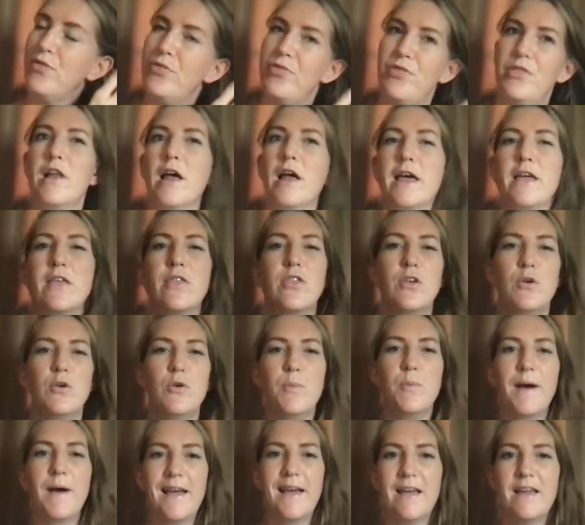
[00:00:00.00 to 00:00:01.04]

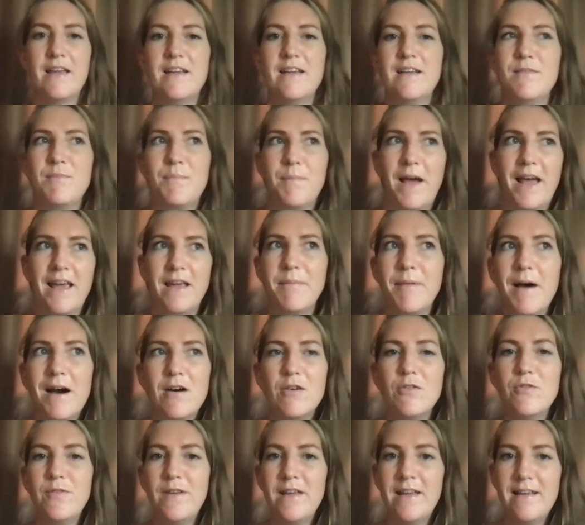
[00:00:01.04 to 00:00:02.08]
You'll pay
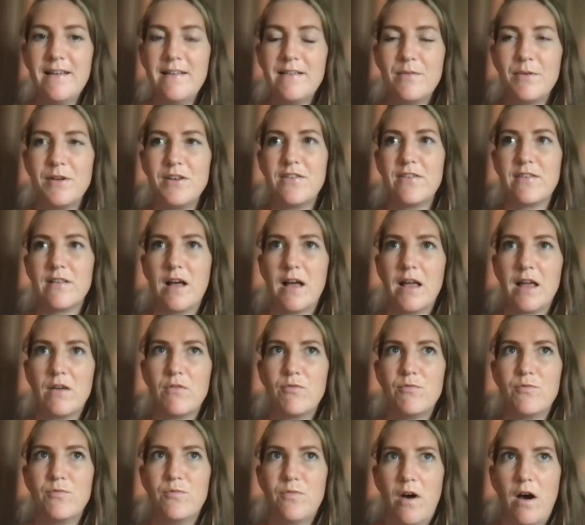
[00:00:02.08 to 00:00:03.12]
PayPal fees, which is like
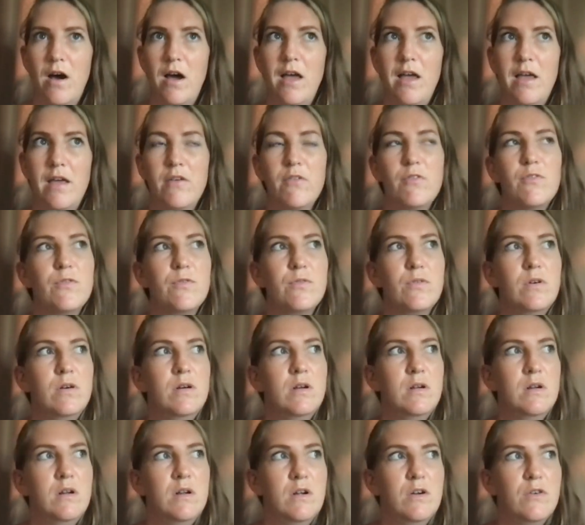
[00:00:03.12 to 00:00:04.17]

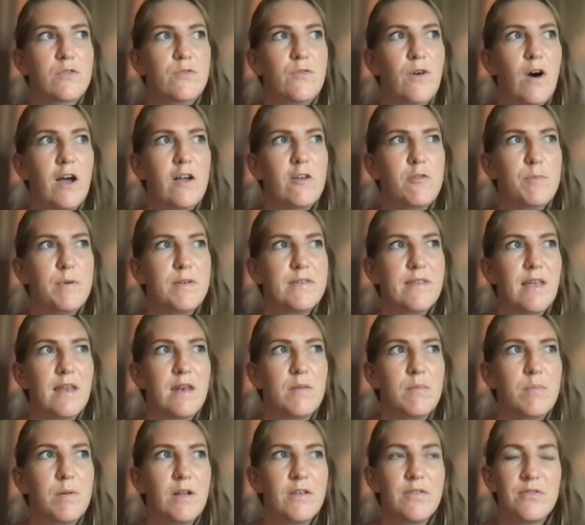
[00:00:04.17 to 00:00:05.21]

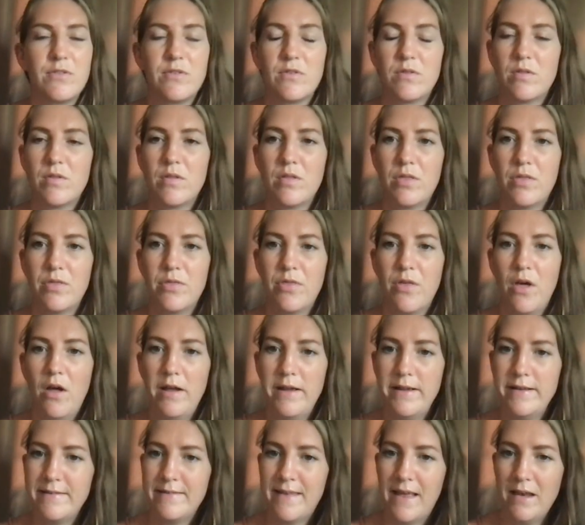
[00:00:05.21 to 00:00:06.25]
5% plus
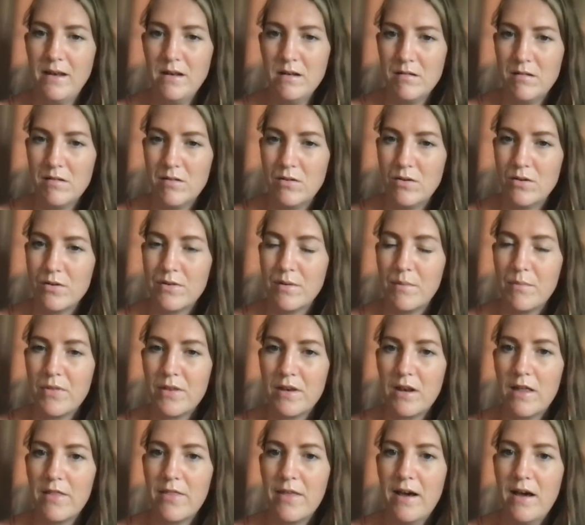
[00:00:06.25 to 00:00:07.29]
30 cents or something
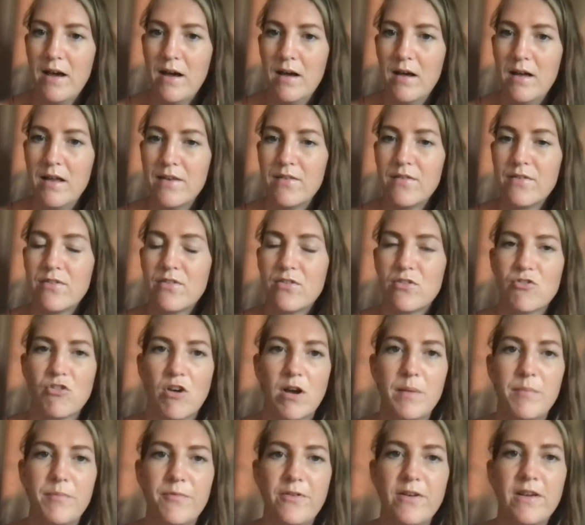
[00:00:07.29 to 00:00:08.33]
like that, and
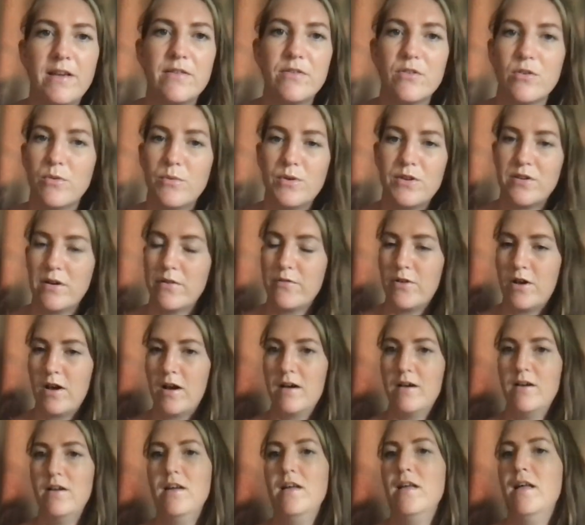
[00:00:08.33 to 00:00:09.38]
Stripe fees or
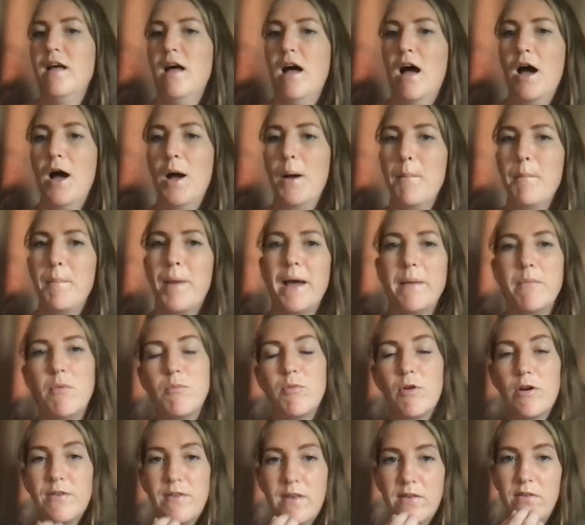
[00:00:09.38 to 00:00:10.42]
whichever payment
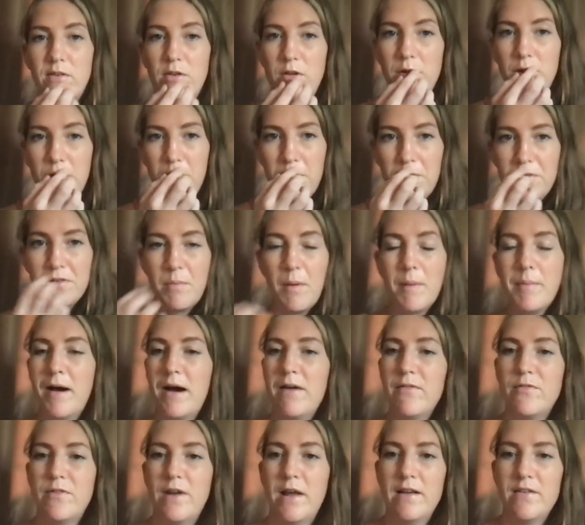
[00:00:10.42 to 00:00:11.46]
processor you use. But
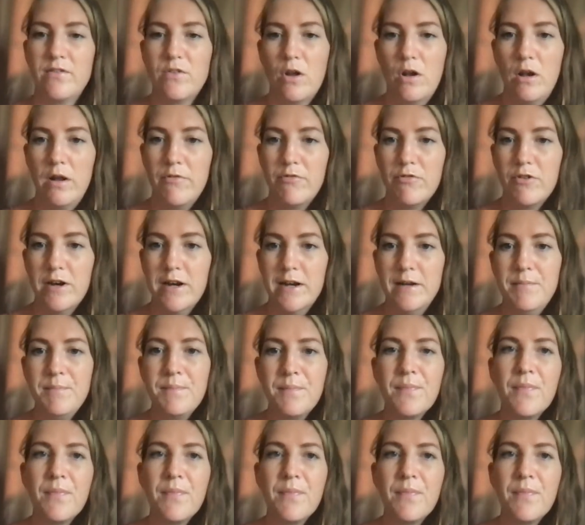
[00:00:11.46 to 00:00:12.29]
apart from that, it's totally free.